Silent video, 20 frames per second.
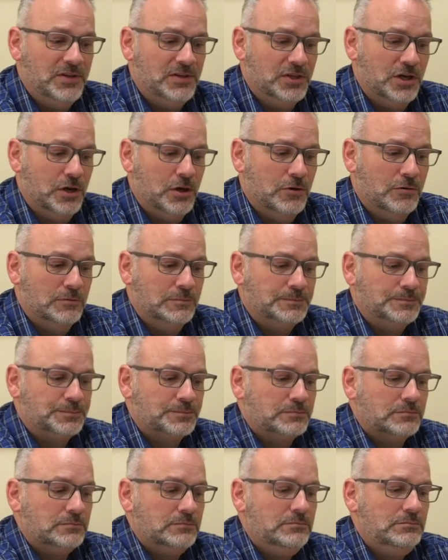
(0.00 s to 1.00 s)
the toe,
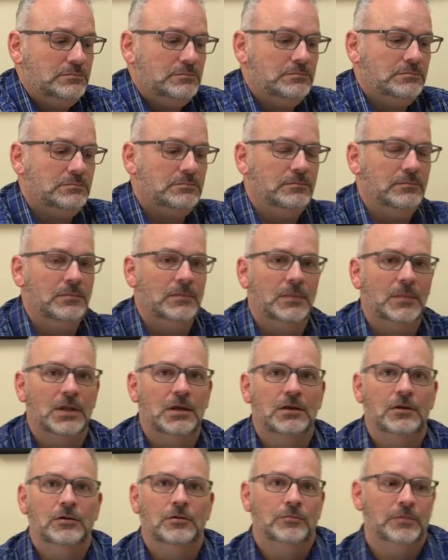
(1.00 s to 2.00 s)

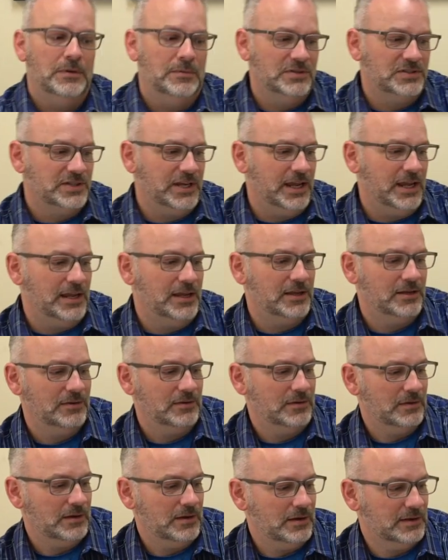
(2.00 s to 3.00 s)
we would take
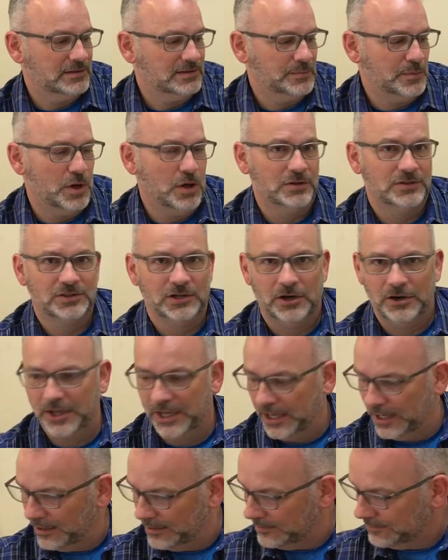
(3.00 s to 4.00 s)
a small
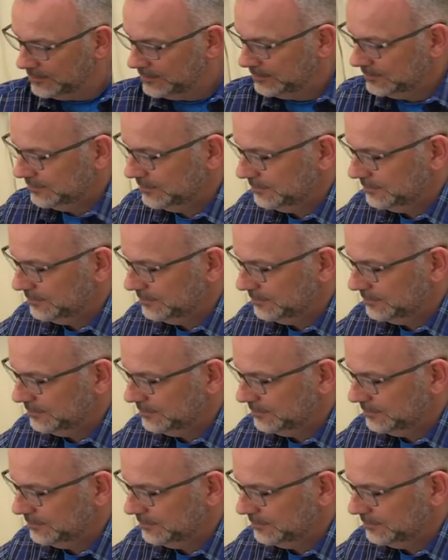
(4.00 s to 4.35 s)
tourniquet,